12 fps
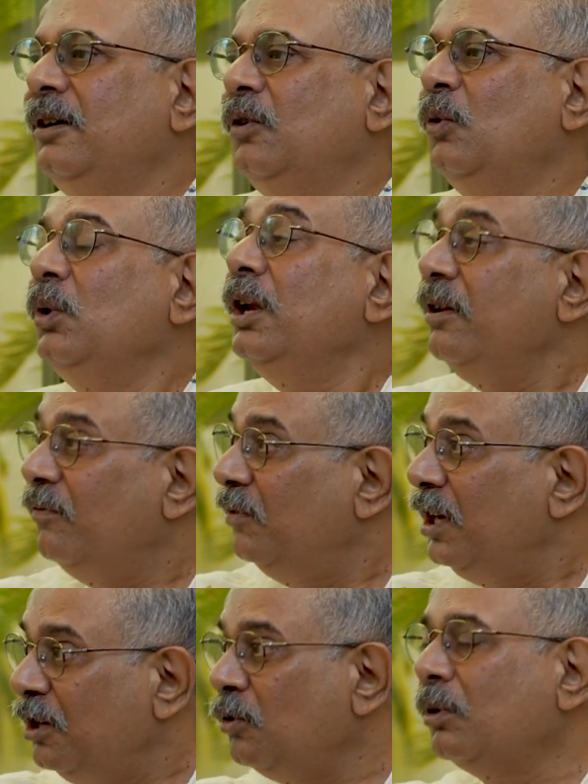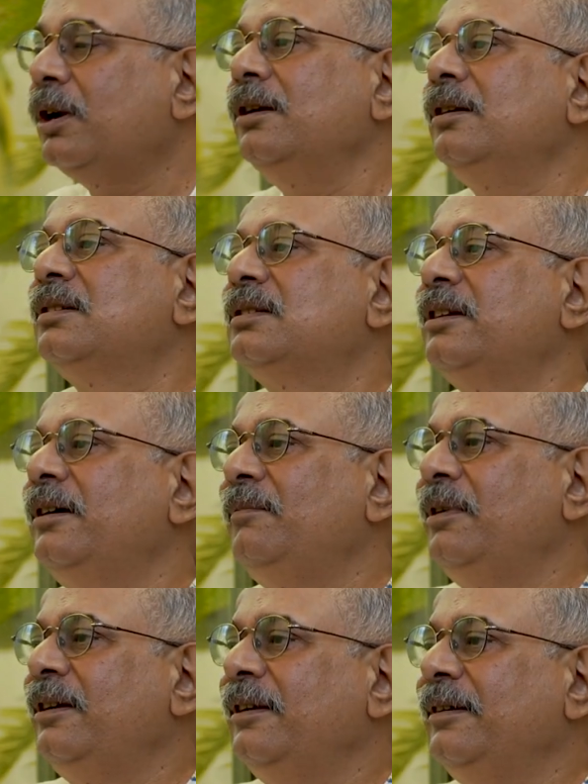Only we don't
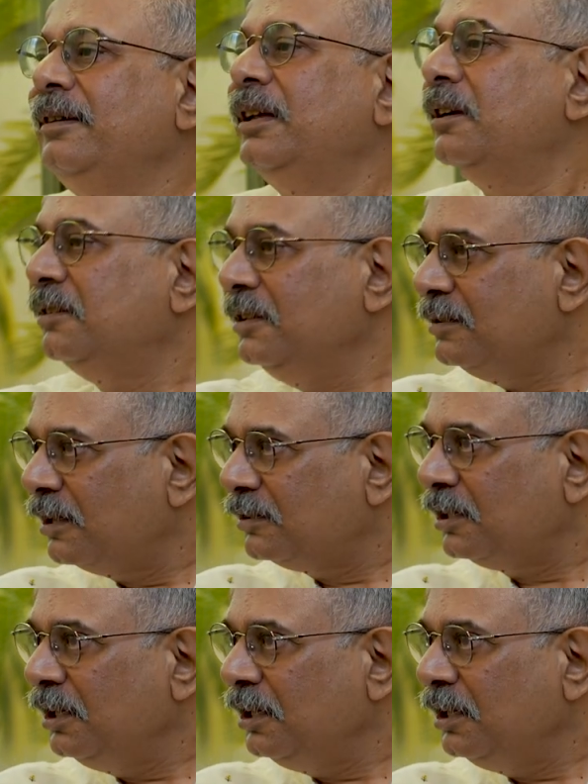understand that these are